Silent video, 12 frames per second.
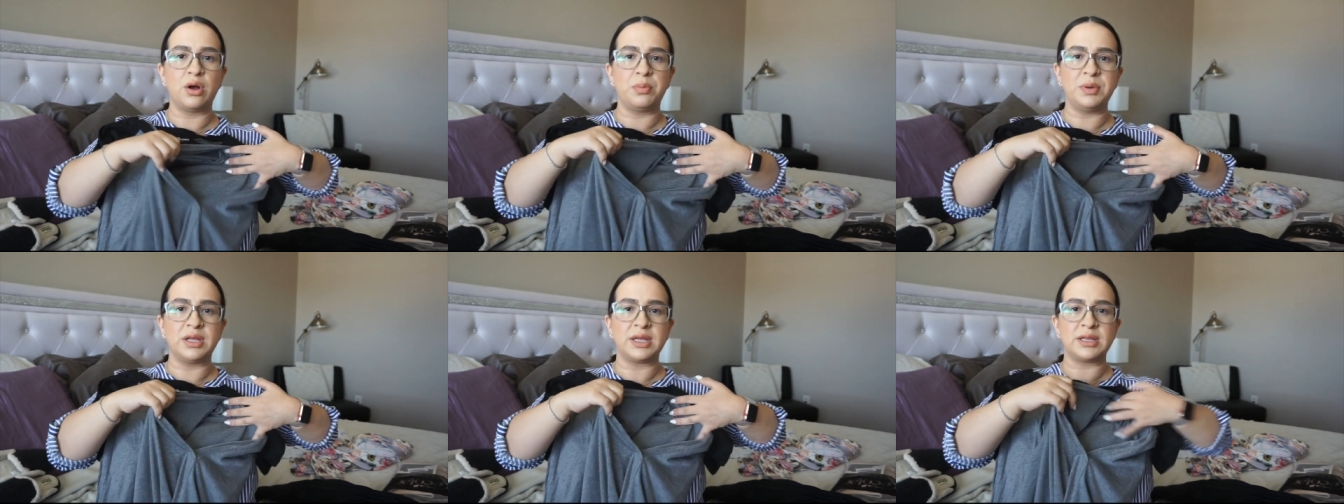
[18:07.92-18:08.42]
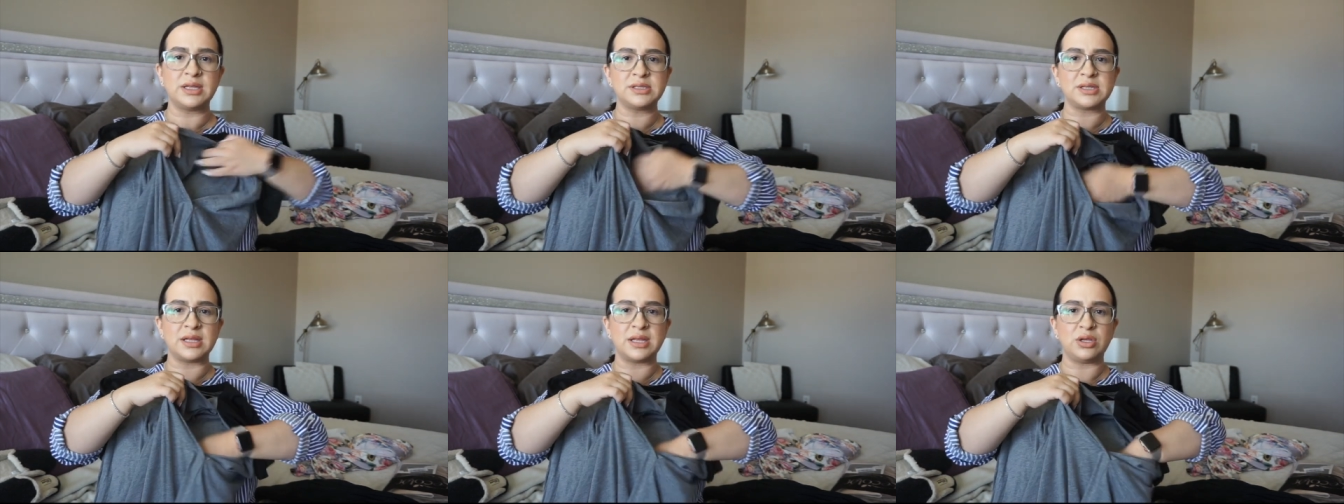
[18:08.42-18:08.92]
open it like
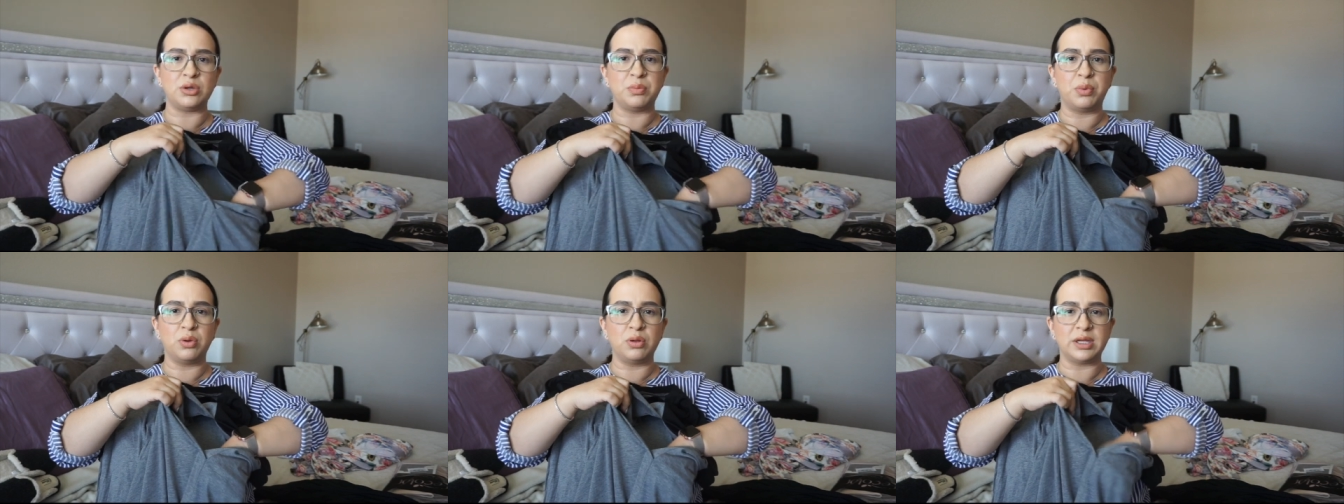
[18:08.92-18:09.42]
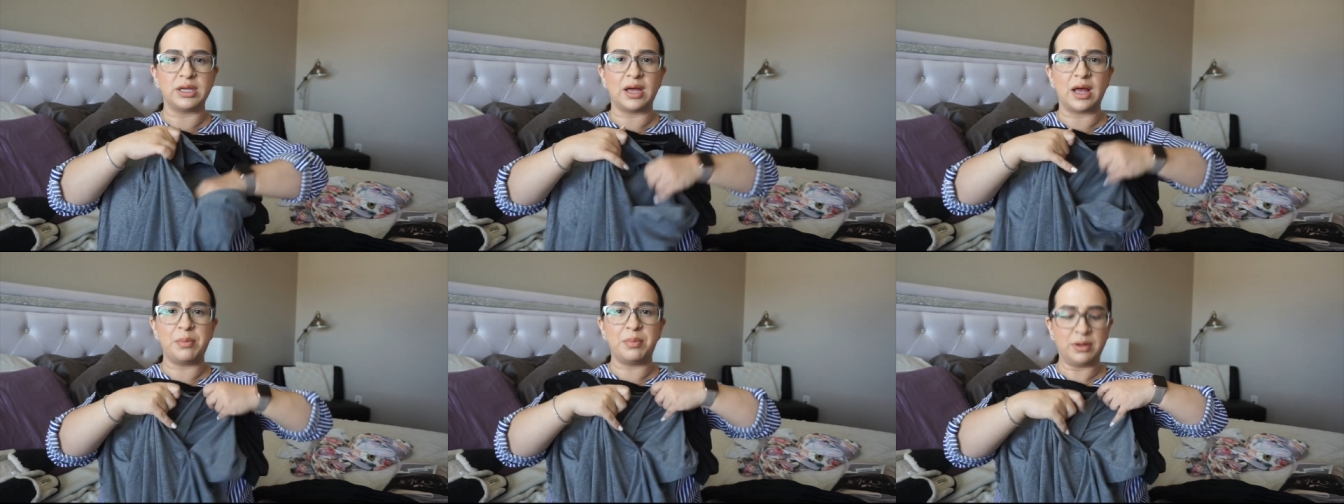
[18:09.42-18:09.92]
this and then you pull it
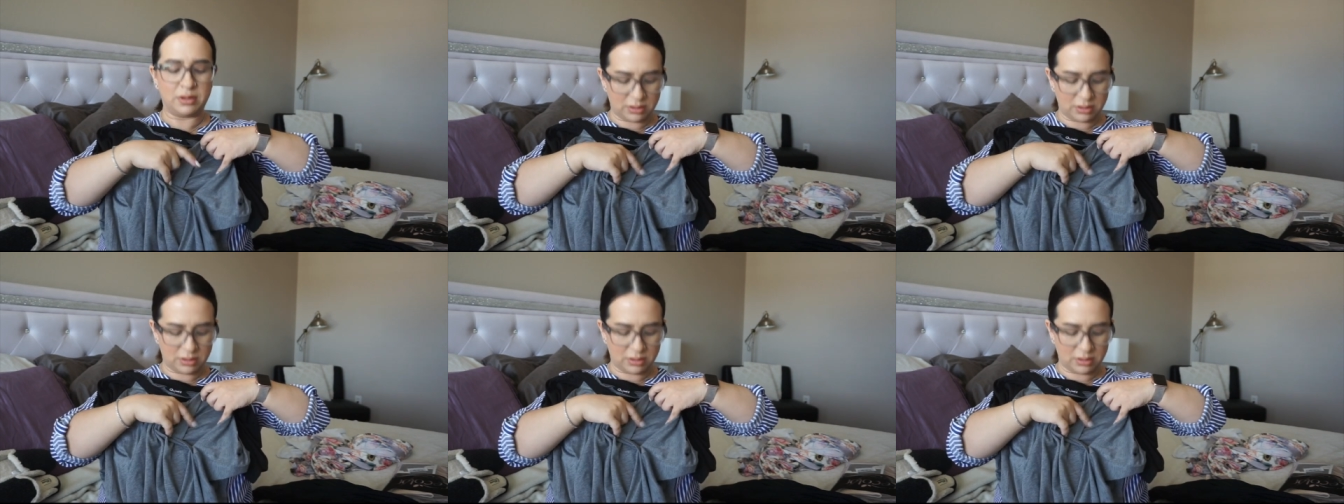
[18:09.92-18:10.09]
up